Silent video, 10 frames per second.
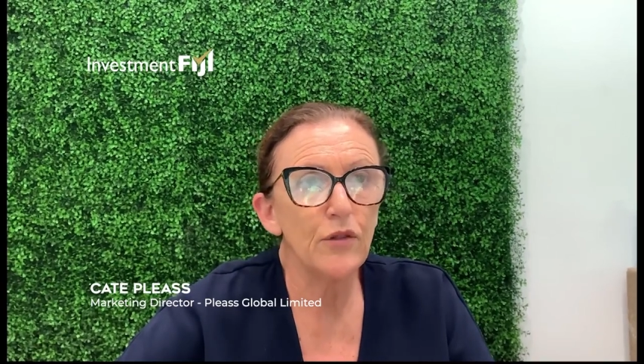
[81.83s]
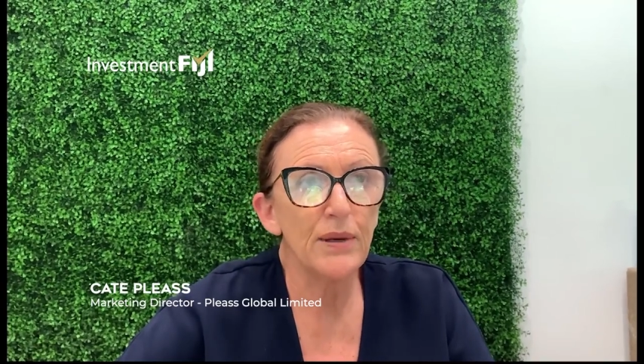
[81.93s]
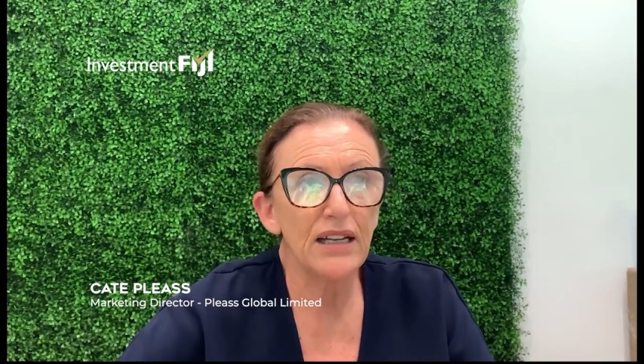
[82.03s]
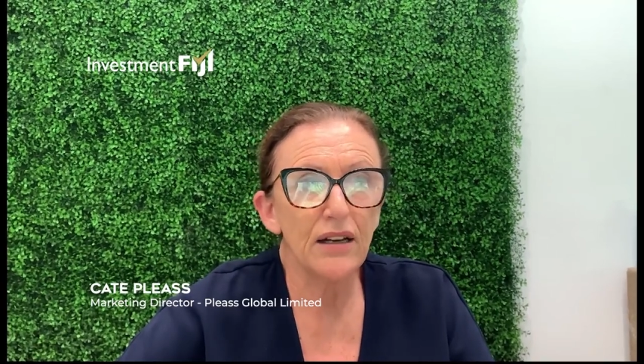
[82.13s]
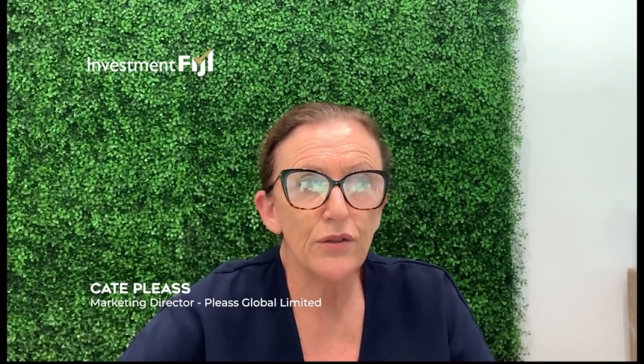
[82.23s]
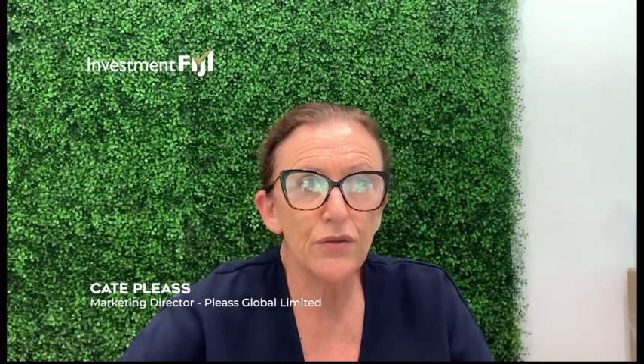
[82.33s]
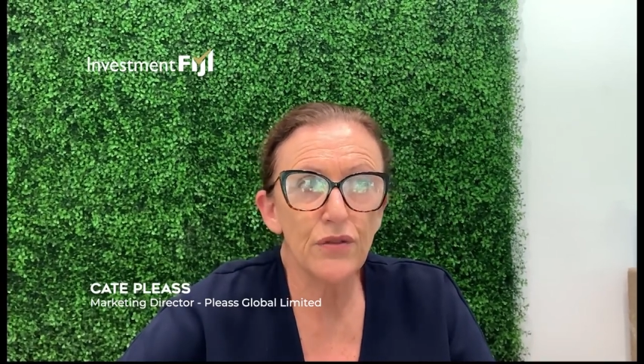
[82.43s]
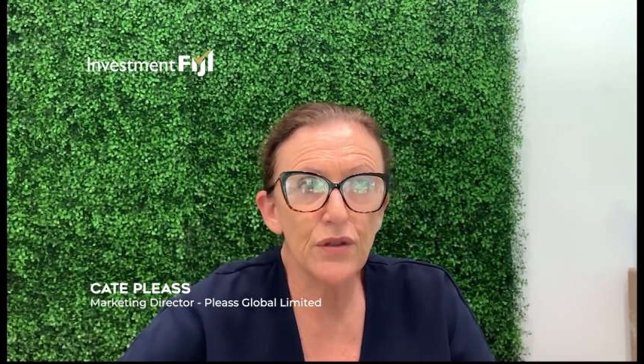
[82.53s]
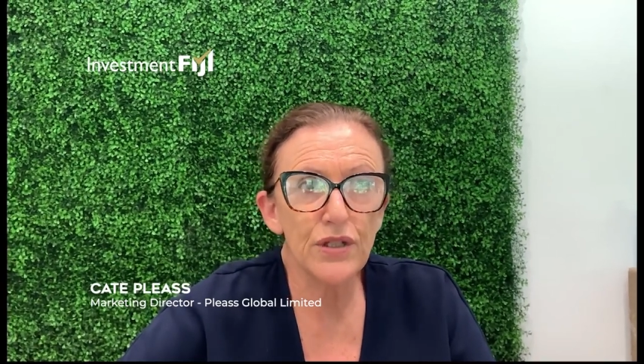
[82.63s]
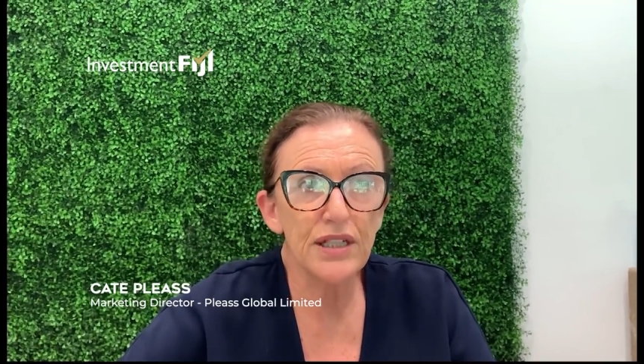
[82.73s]
about
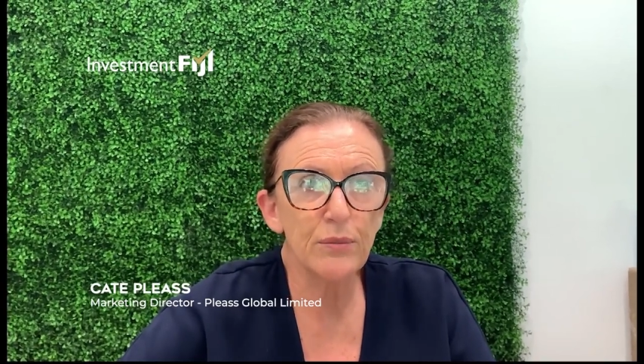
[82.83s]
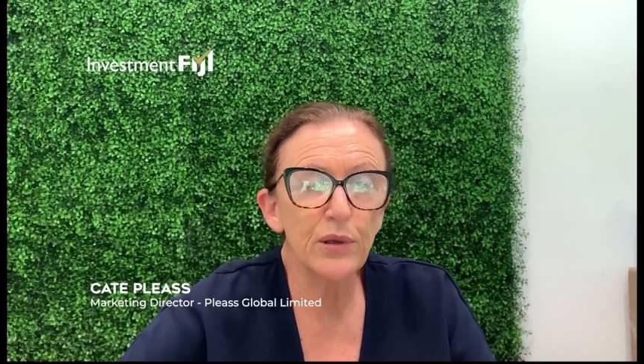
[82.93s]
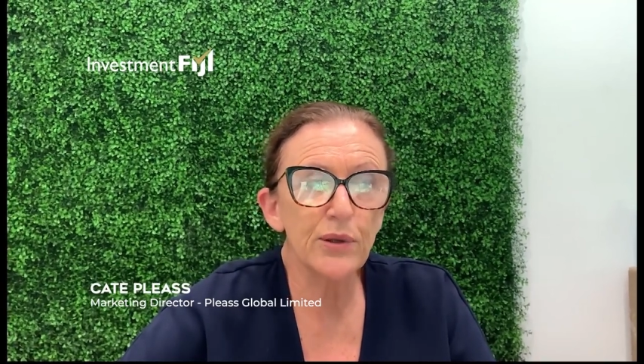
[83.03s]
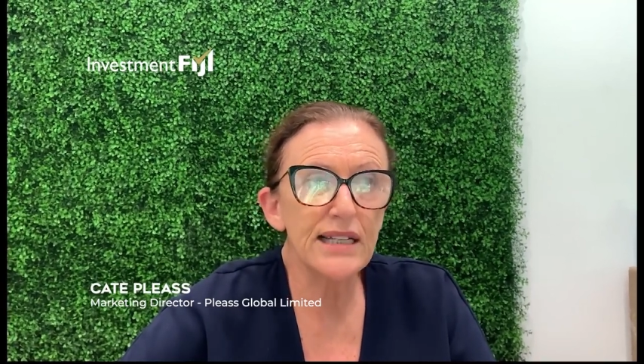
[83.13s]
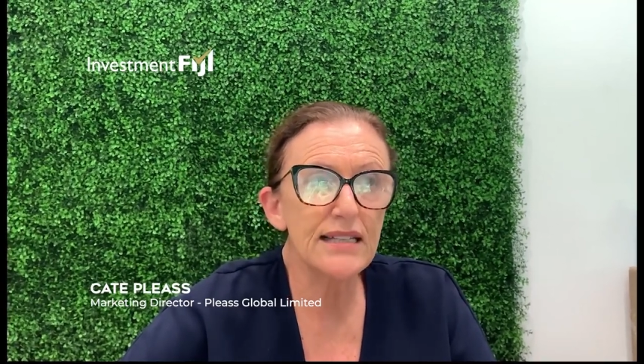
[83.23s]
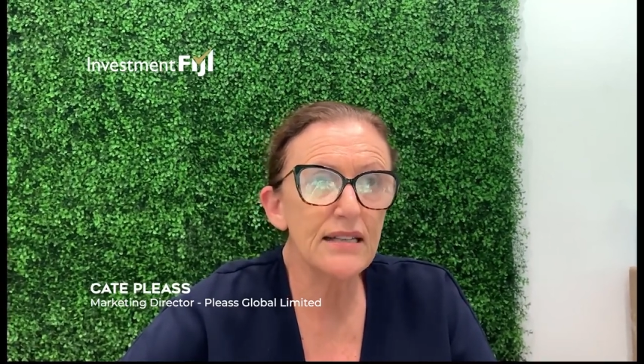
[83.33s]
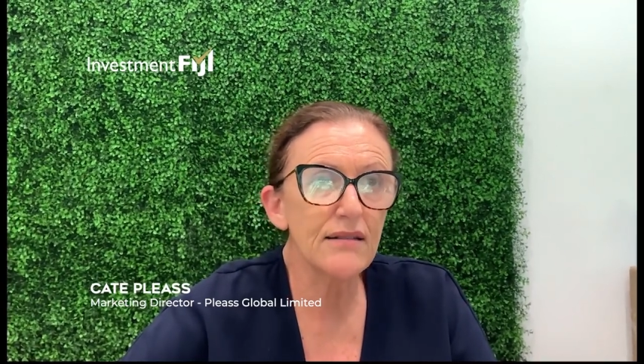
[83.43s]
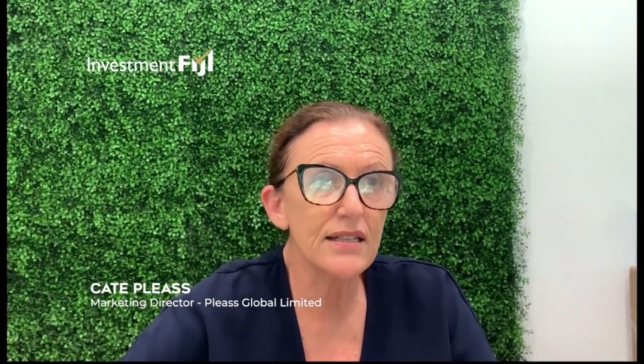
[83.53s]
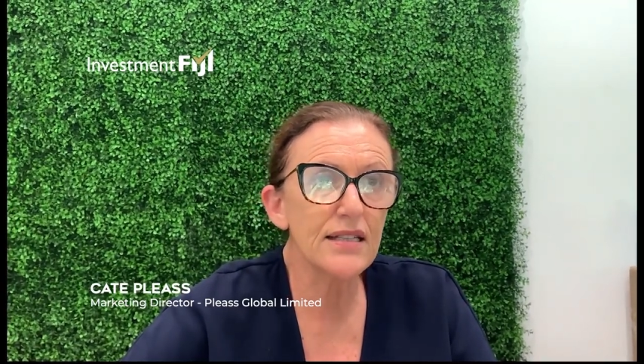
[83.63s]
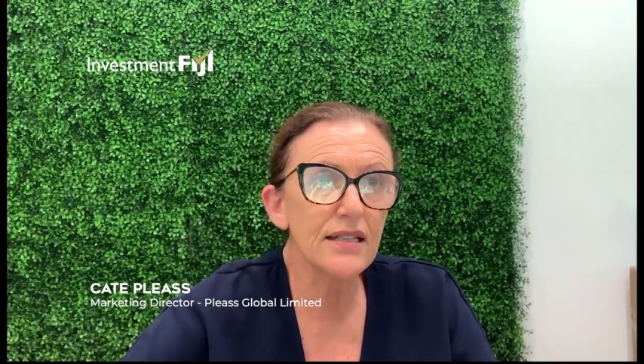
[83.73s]
130 employees
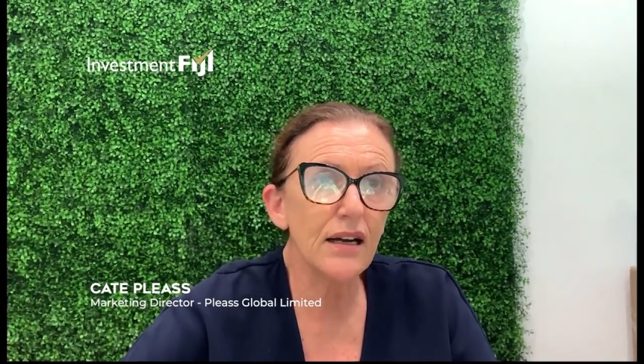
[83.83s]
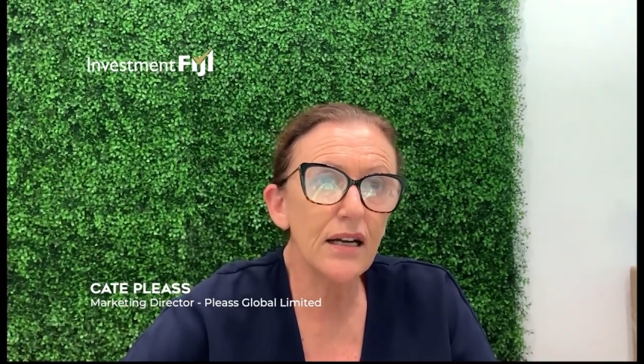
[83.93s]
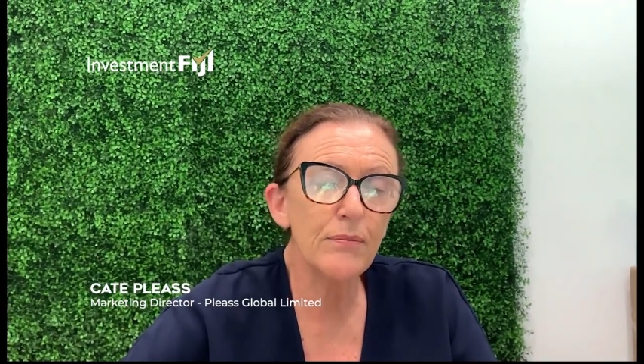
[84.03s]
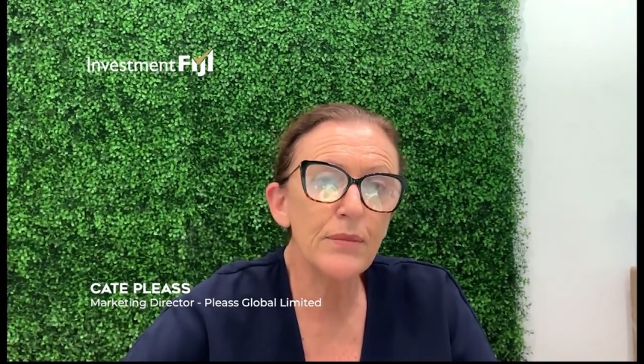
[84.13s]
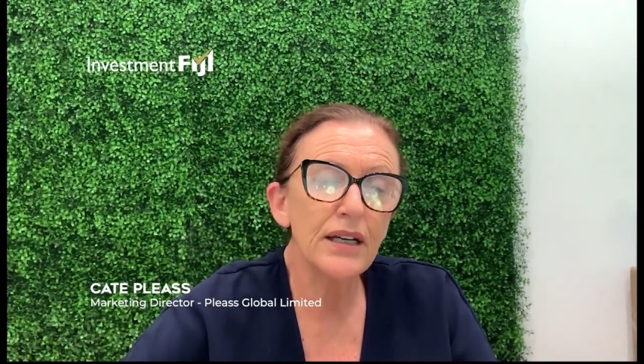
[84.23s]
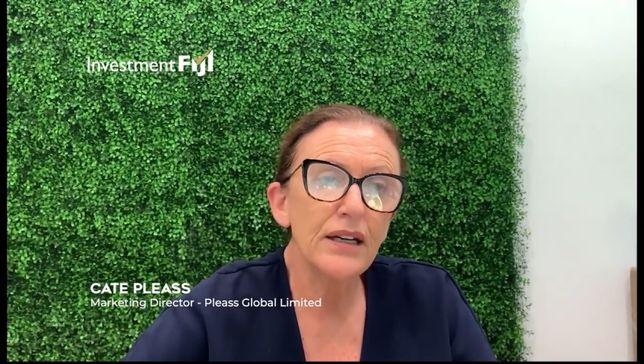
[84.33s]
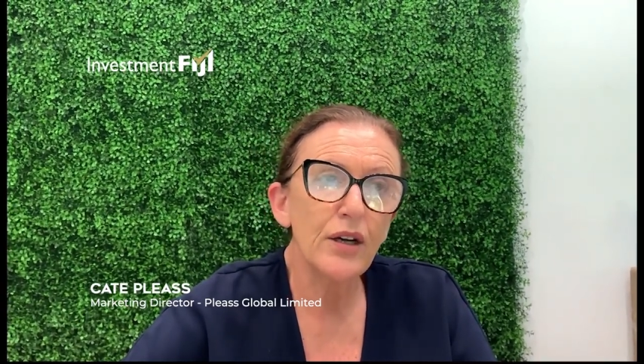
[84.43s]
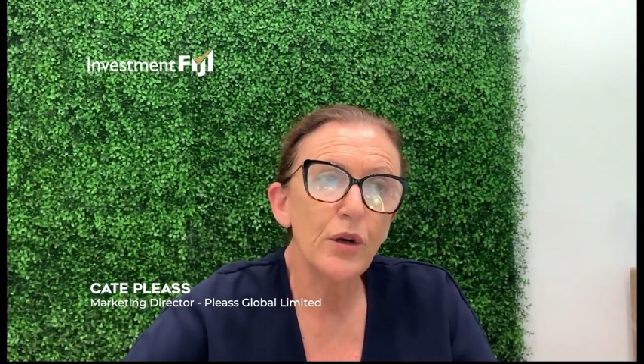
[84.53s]
at this time.